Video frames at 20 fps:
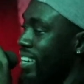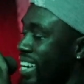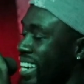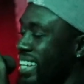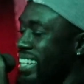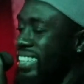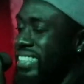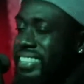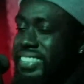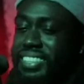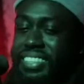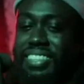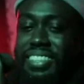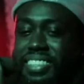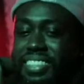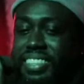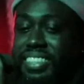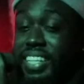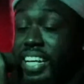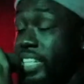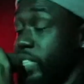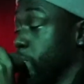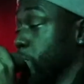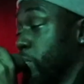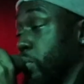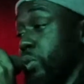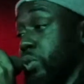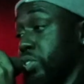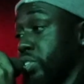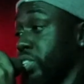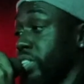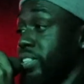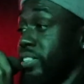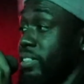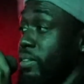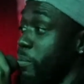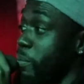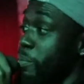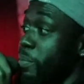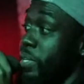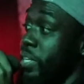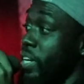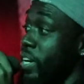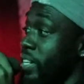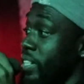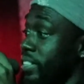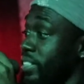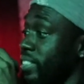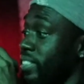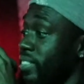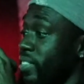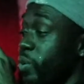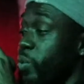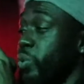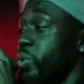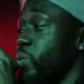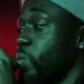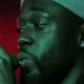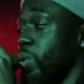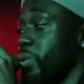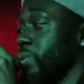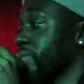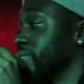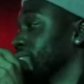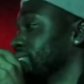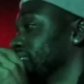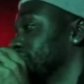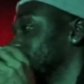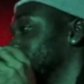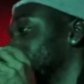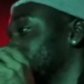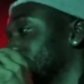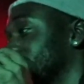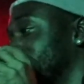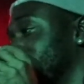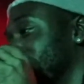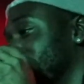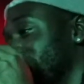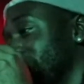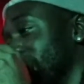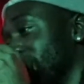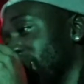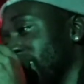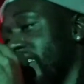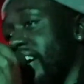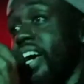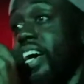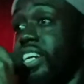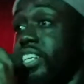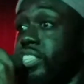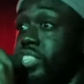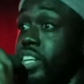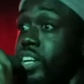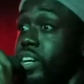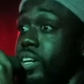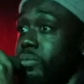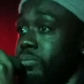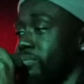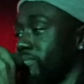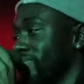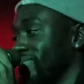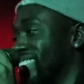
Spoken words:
And that's bullshit, I'm gonna be honest. Know your worth. Hey, shut up.